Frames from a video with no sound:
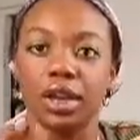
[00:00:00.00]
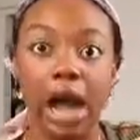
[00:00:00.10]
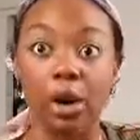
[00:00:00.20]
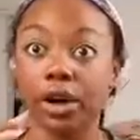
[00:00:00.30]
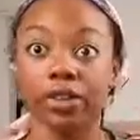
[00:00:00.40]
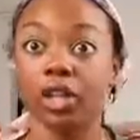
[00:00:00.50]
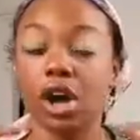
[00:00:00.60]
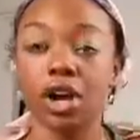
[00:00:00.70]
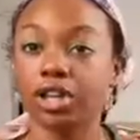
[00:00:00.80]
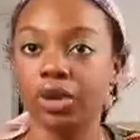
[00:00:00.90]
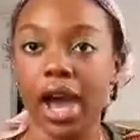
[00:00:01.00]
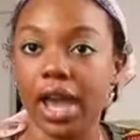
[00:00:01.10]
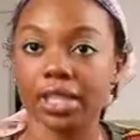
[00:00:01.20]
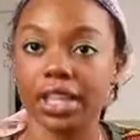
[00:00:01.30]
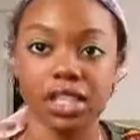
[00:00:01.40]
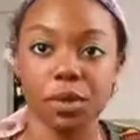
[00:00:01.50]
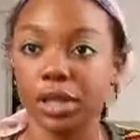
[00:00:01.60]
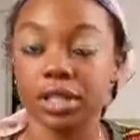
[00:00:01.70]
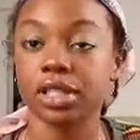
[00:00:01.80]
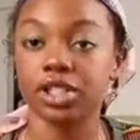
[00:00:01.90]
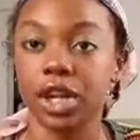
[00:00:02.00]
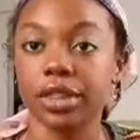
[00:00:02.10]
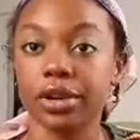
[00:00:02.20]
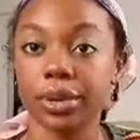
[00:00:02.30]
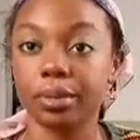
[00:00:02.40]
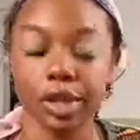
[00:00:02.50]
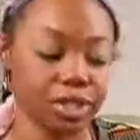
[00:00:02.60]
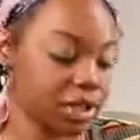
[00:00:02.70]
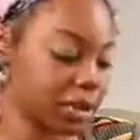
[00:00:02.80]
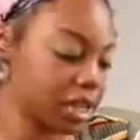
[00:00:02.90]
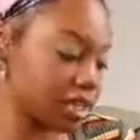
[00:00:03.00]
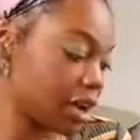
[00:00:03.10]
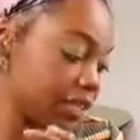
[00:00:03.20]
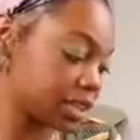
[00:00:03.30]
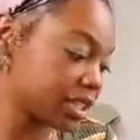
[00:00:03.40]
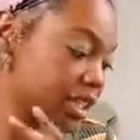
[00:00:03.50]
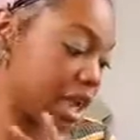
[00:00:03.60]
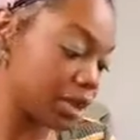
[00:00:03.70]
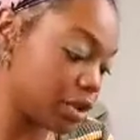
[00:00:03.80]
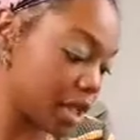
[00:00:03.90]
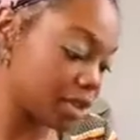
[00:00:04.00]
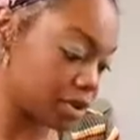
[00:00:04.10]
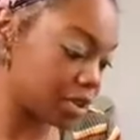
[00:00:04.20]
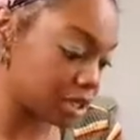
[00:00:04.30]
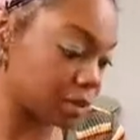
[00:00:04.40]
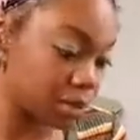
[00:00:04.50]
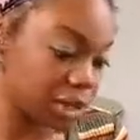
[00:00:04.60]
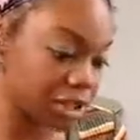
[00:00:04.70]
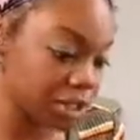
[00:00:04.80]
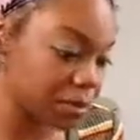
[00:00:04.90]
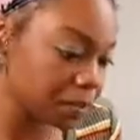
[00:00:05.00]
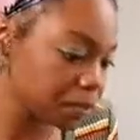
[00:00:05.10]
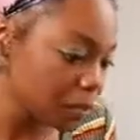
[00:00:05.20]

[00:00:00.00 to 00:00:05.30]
however long you guys experienced each other in person, because obviously now you guys are in separation.